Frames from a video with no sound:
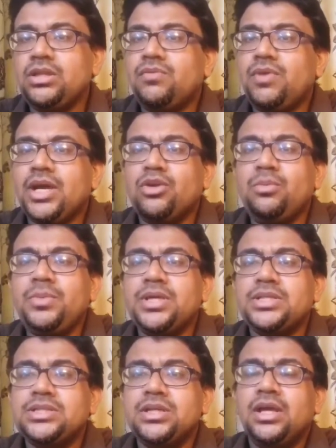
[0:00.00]
The vacuum
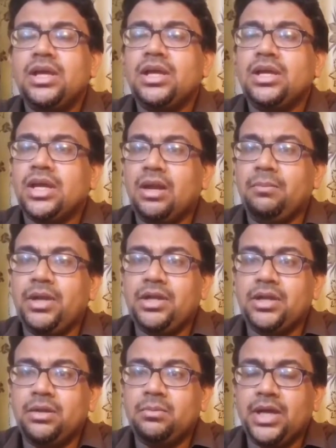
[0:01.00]
test can be
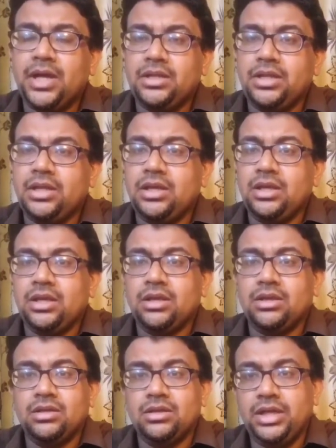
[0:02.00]
done by the
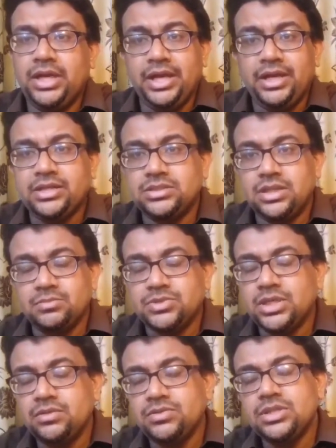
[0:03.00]
dentists
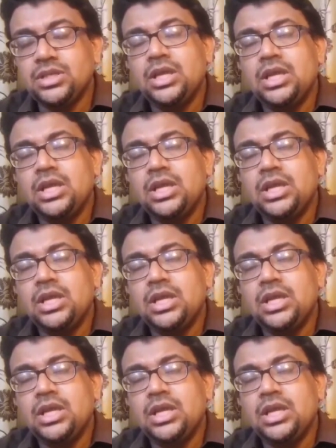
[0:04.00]
themselves.